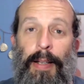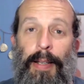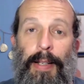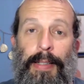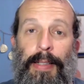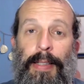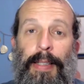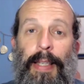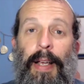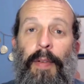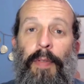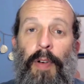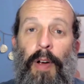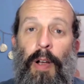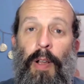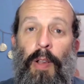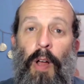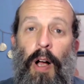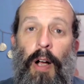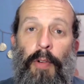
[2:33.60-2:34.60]
doesn't take
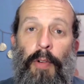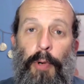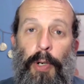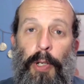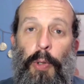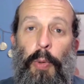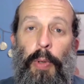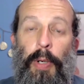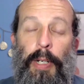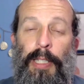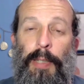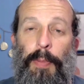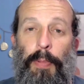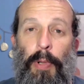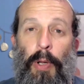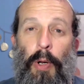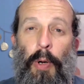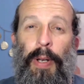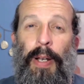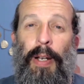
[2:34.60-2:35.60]
very long for it to
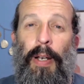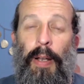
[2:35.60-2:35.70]
explode,